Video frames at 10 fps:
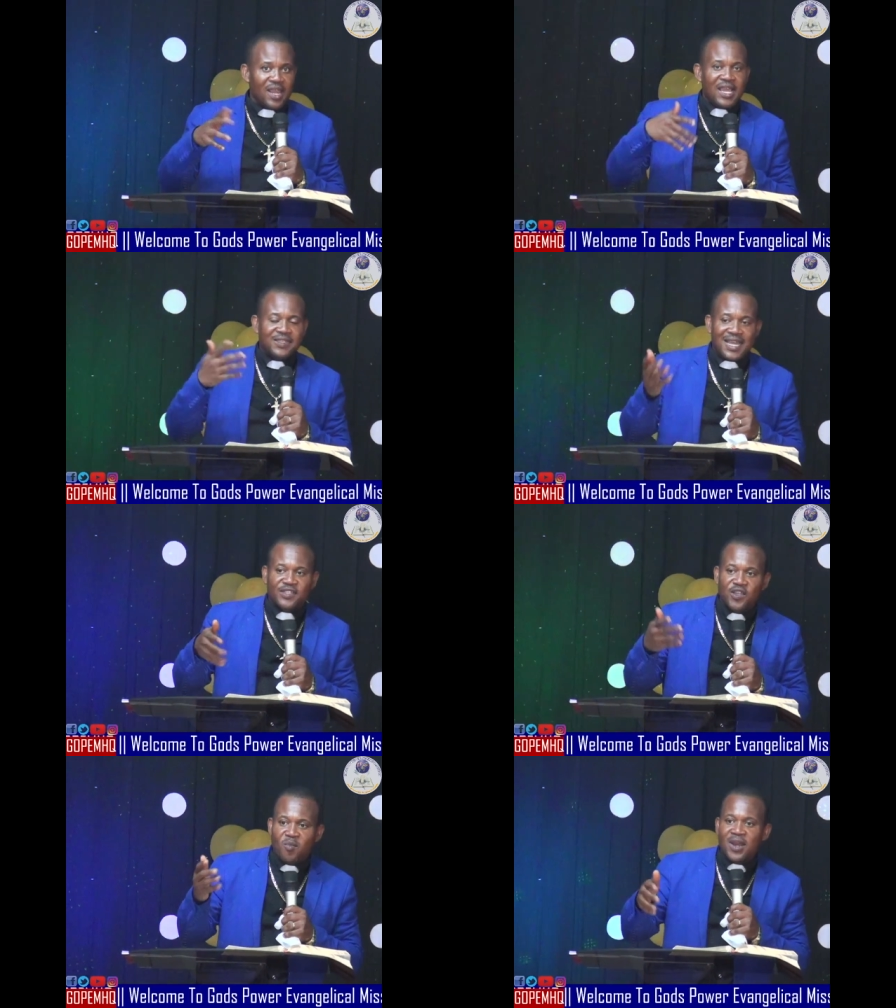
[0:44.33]
It's like
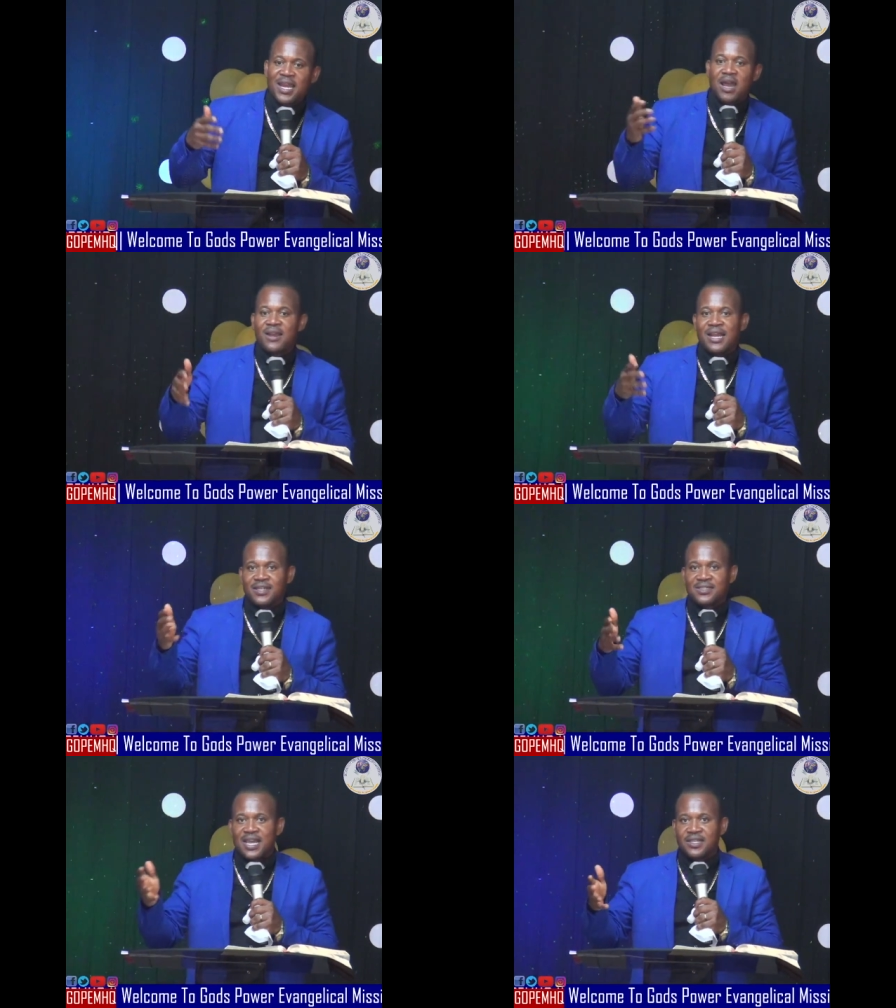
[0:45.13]
somebody now that
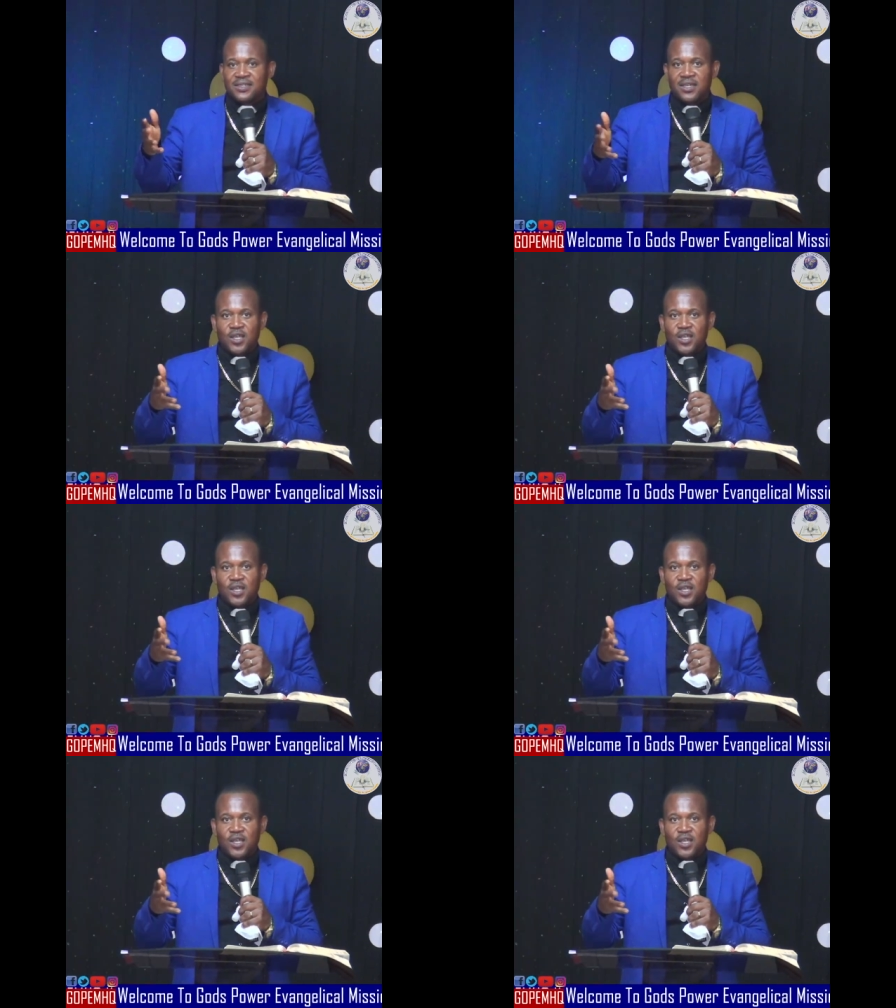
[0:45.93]
decides